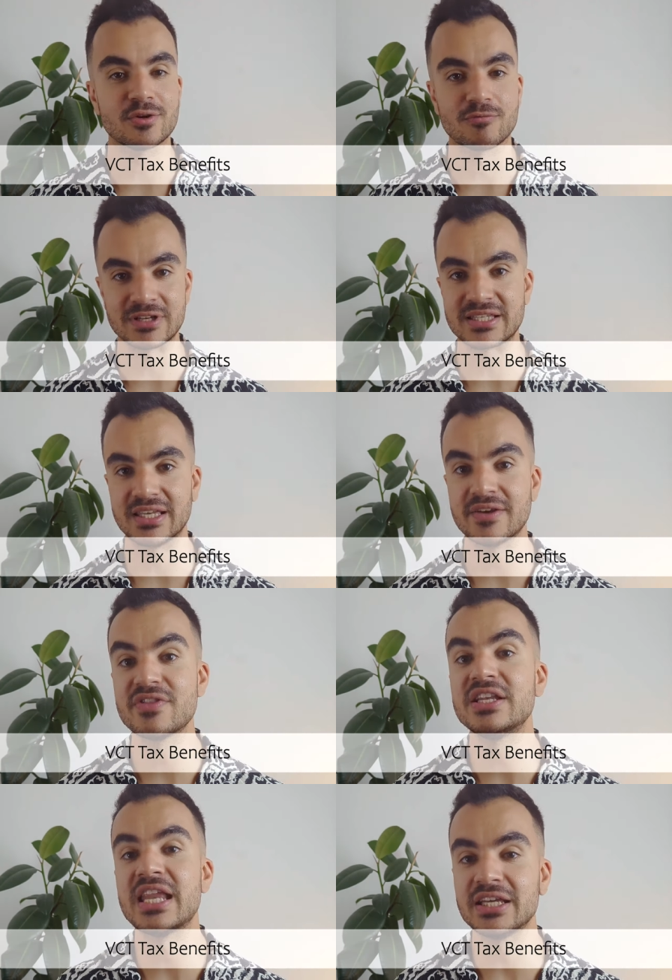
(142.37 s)
risky
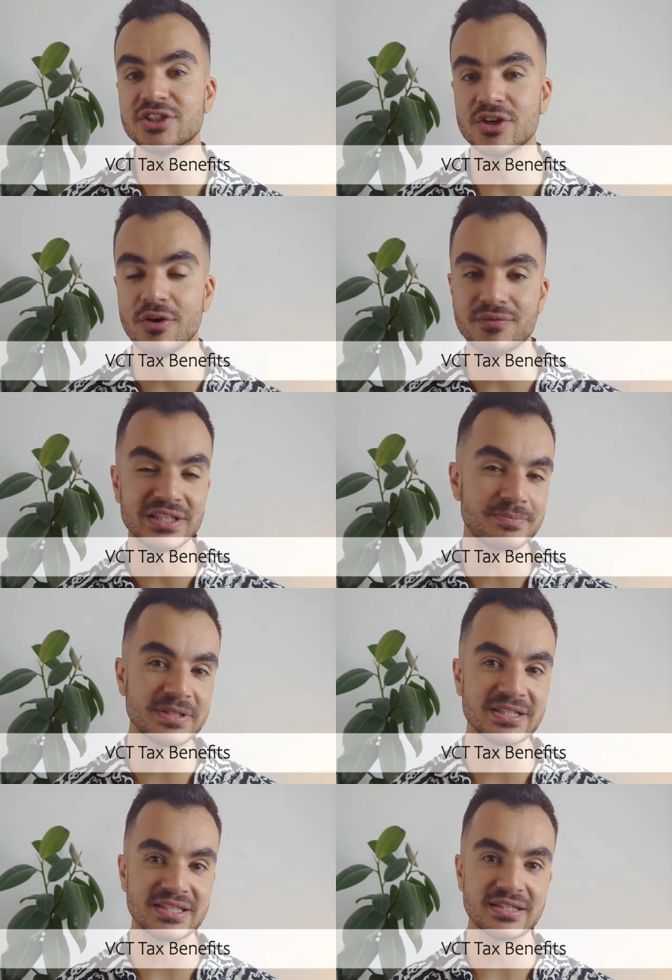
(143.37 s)
given the nature of these
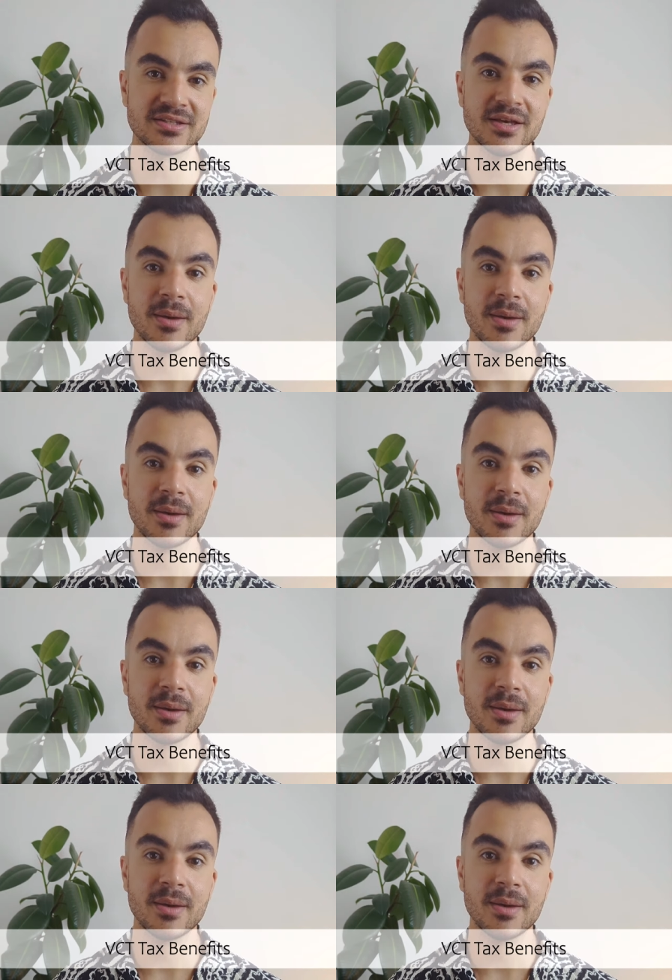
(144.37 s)
businesses,